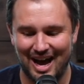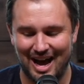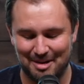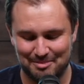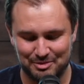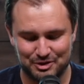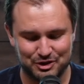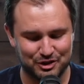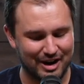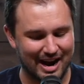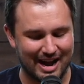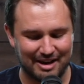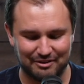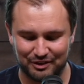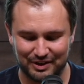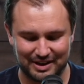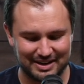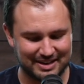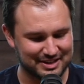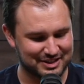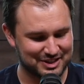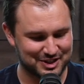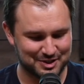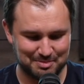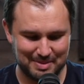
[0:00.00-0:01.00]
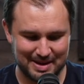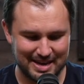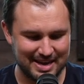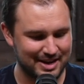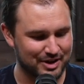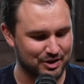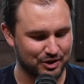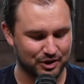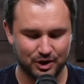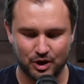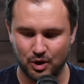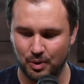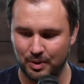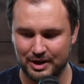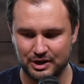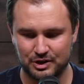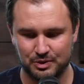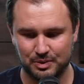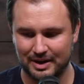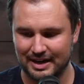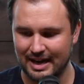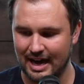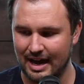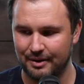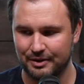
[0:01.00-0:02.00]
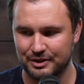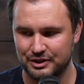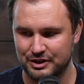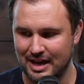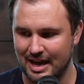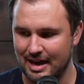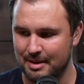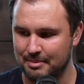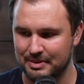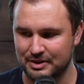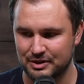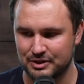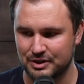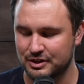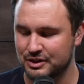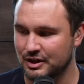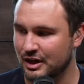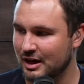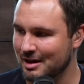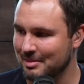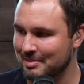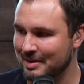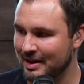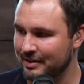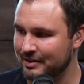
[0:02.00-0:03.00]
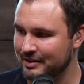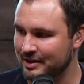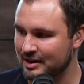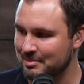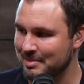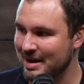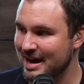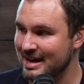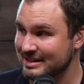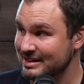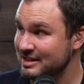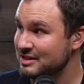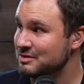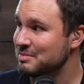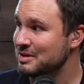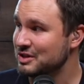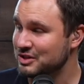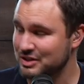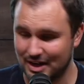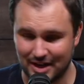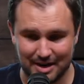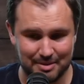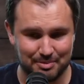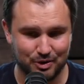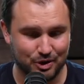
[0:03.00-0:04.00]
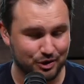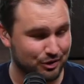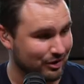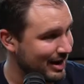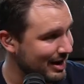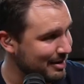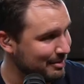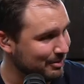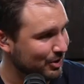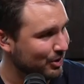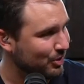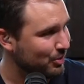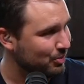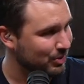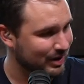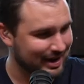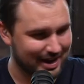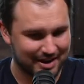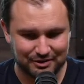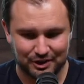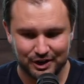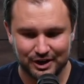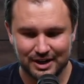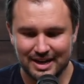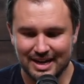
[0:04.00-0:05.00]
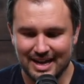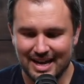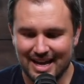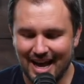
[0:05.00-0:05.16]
I'm traveling to speak or going to a college campus to talk about the Damascus Missionary Program or whatever,